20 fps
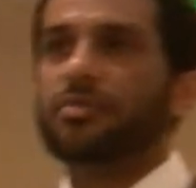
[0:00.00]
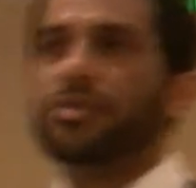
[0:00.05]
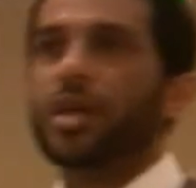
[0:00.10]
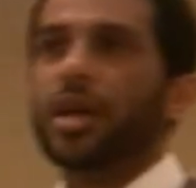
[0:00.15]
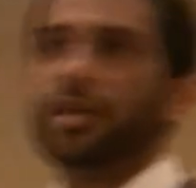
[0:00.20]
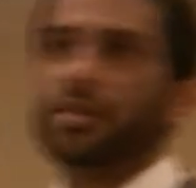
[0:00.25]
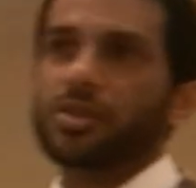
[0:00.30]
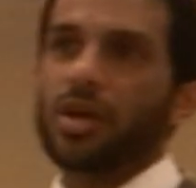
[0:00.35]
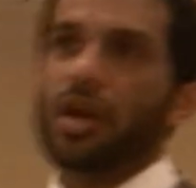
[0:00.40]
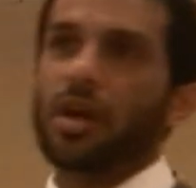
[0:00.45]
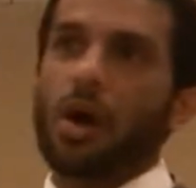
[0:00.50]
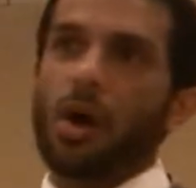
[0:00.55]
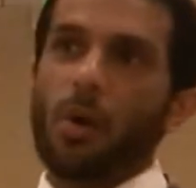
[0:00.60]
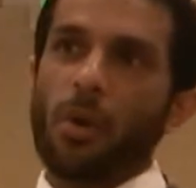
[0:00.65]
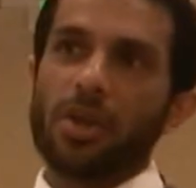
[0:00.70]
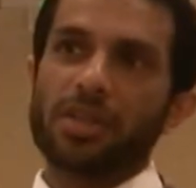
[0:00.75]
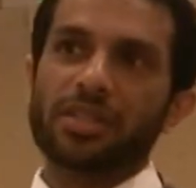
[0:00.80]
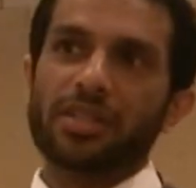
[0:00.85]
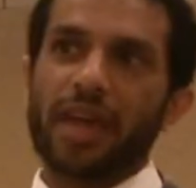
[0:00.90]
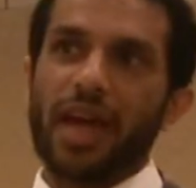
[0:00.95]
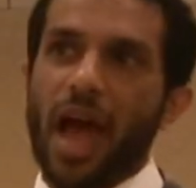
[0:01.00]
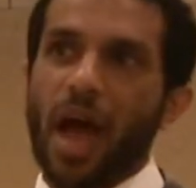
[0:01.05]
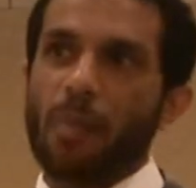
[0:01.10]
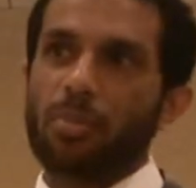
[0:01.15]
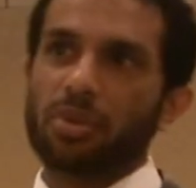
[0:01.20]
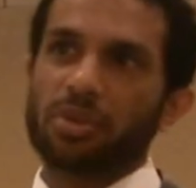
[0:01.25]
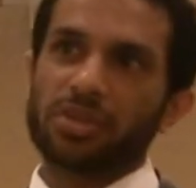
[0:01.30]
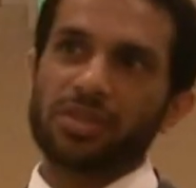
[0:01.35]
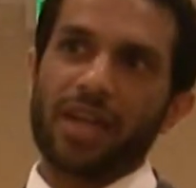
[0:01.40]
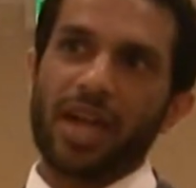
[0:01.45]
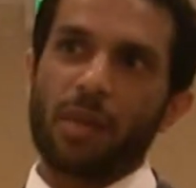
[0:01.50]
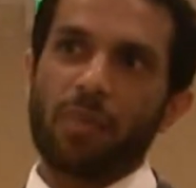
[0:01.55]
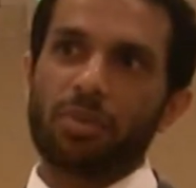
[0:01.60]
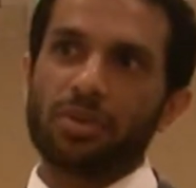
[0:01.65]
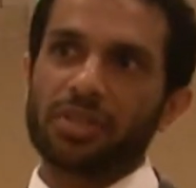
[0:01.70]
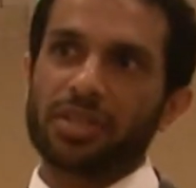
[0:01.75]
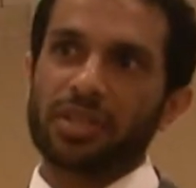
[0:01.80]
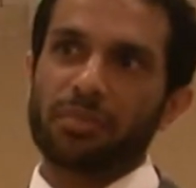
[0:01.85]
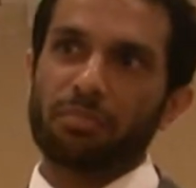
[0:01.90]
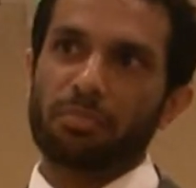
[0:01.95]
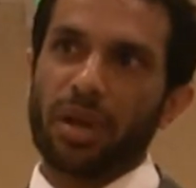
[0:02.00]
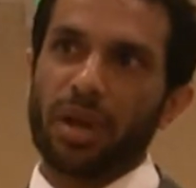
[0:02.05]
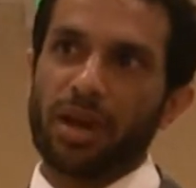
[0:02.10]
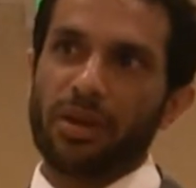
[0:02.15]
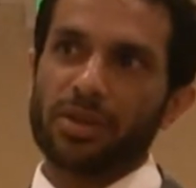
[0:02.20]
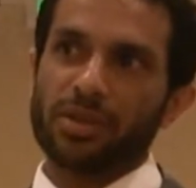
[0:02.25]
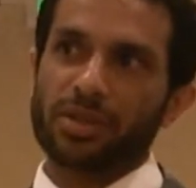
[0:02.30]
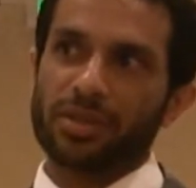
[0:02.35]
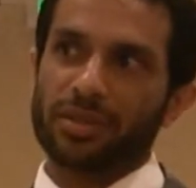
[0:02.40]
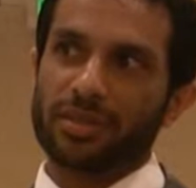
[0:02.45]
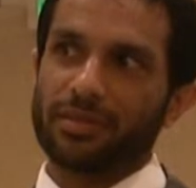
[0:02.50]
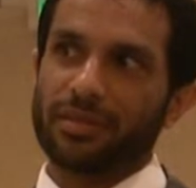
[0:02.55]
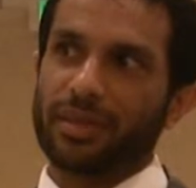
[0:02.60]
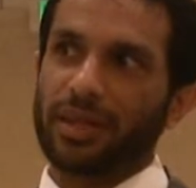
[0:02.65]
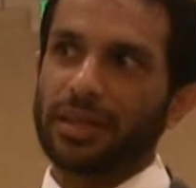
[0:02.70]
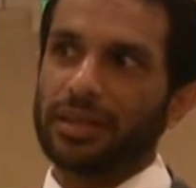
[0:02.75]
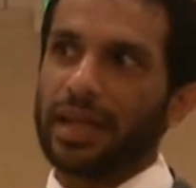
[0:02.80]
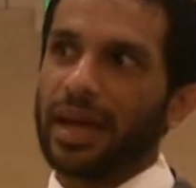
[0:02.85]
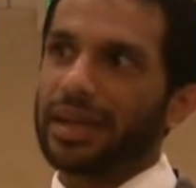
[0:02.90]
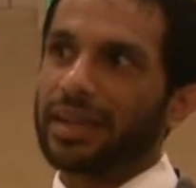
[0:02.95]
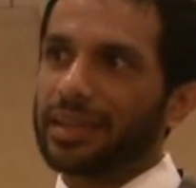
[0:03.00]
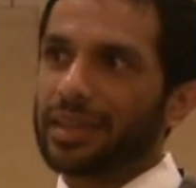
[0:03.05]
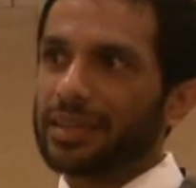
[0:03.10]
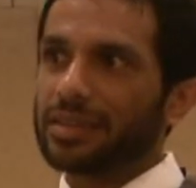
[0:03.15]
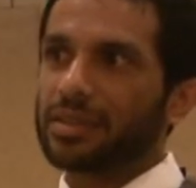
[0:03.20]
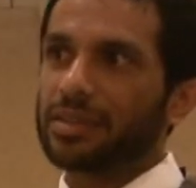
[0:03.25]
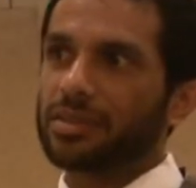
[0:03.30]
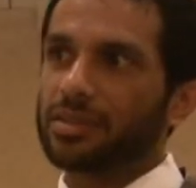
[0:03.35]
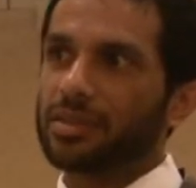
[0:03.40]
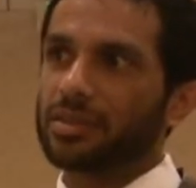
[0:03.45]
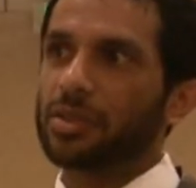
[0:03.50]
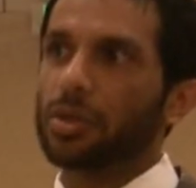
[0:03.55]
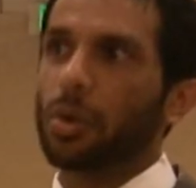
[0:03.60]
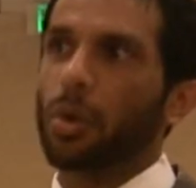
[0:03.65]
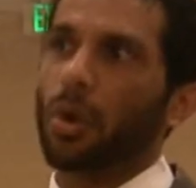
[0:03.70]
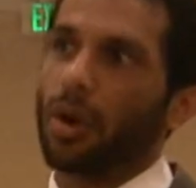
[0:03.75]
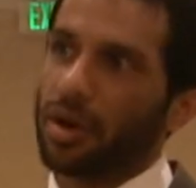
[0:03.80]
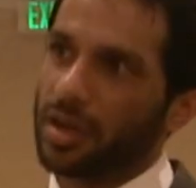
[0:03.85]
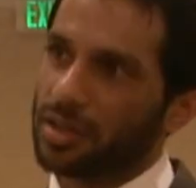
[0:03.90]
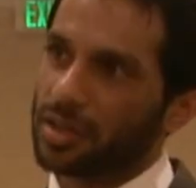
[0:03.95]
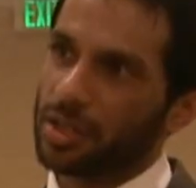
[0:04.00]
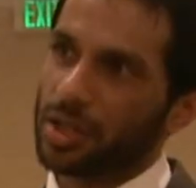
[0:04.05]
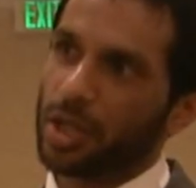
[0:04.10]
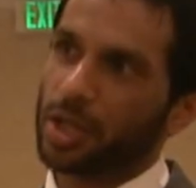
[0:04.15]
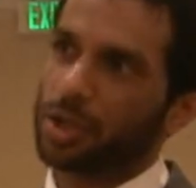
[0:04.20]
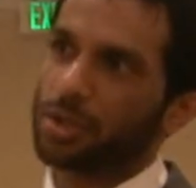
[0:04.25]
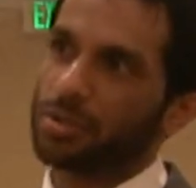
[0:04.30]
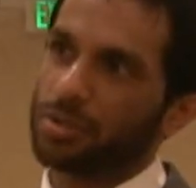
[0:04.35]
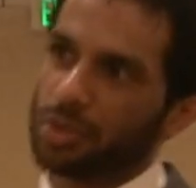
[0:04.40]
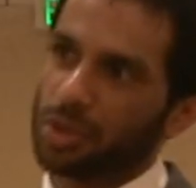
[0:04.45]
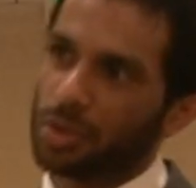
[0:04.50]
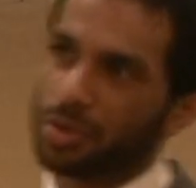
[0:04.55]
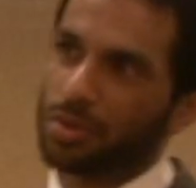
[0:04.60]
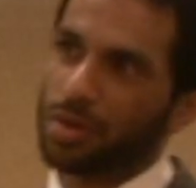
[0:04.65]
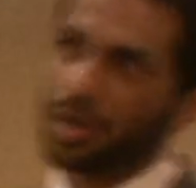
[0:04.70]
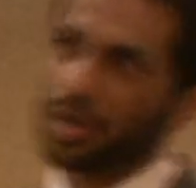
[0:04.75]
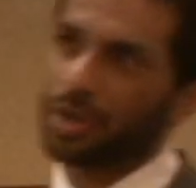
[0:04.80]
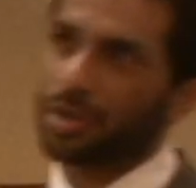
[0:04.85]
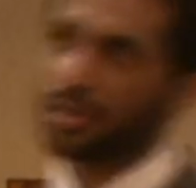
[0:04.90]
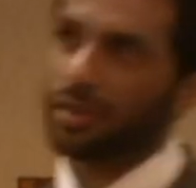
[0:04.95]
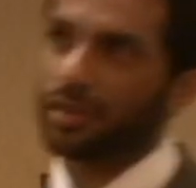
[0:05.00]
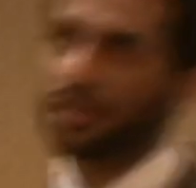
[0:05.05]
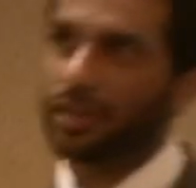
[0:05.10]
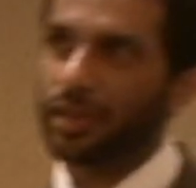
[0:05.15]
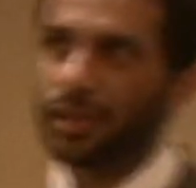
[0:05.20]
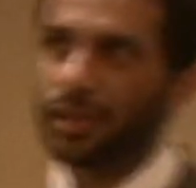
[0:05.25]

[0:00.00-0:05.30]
there's not always an apples-to-apples comparison, and that gets into the organizational structure.